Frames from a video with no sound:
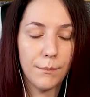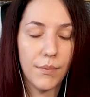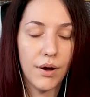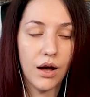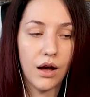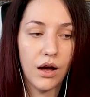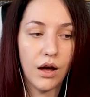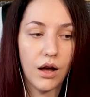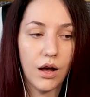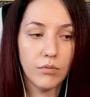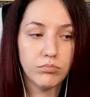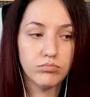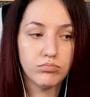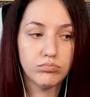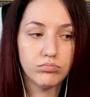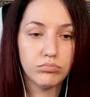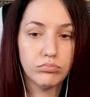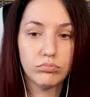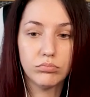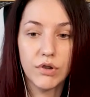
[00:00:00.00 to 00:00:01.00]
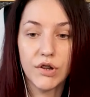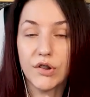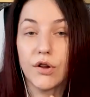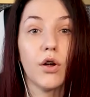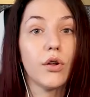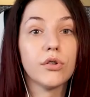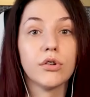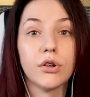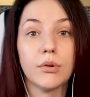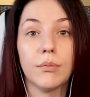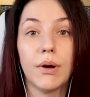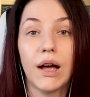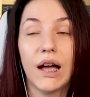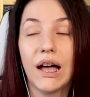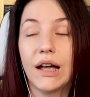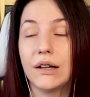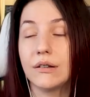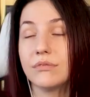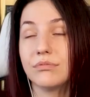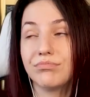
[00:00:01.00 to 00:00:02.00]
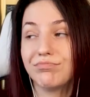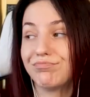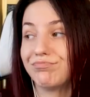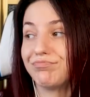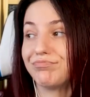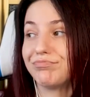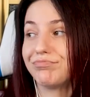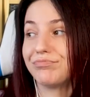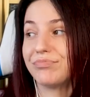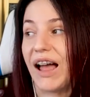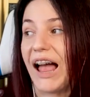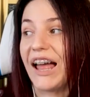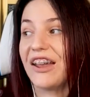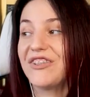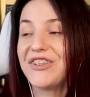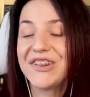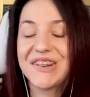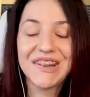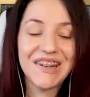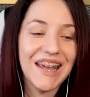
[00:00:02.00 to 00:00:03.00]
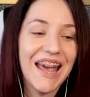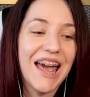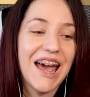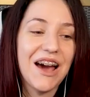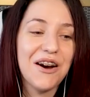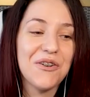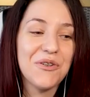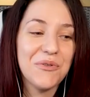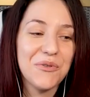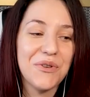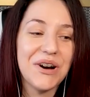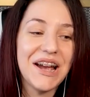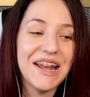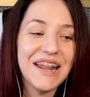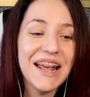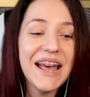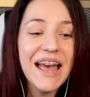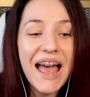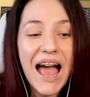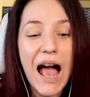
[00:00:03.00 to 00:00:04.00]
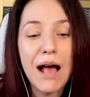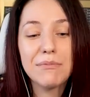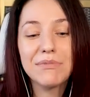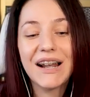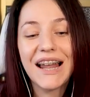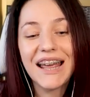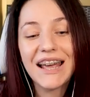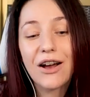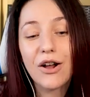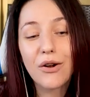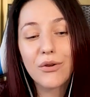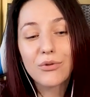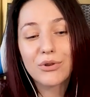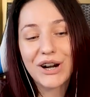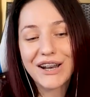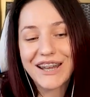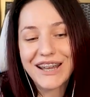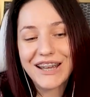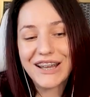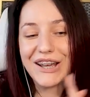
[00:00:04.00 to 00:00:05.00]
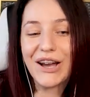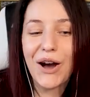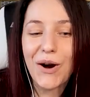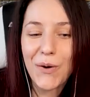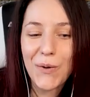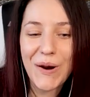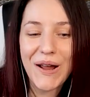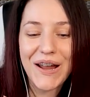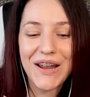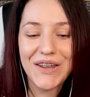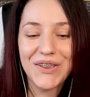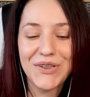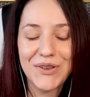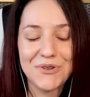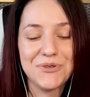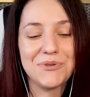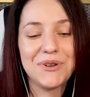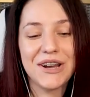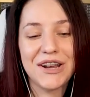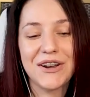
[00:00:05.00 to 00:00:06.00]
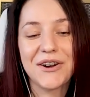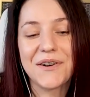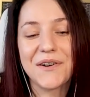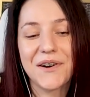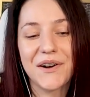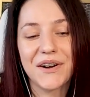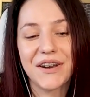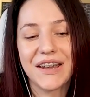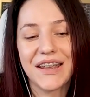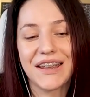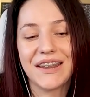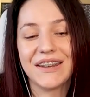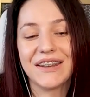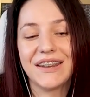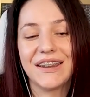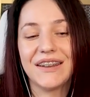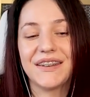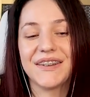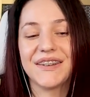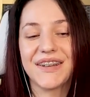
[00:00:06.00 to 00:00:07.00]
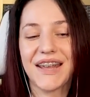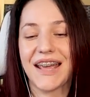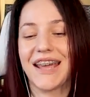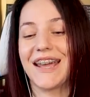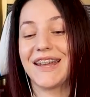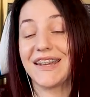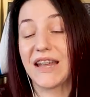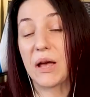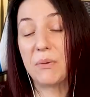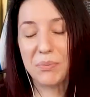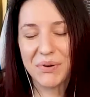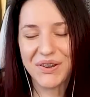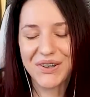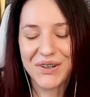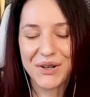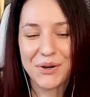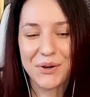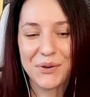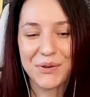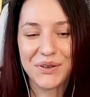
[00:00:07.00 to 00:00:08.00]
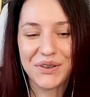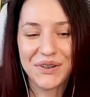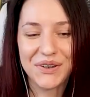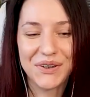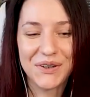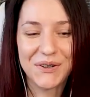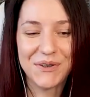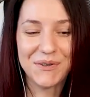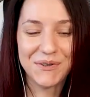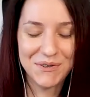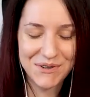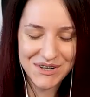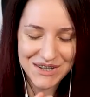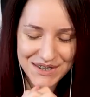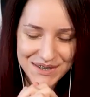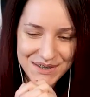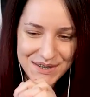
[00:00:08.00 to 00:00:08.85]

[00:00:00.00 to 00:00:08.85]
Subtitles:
but it's awesome. I just can't wait. I'm like already going to record the second episode, so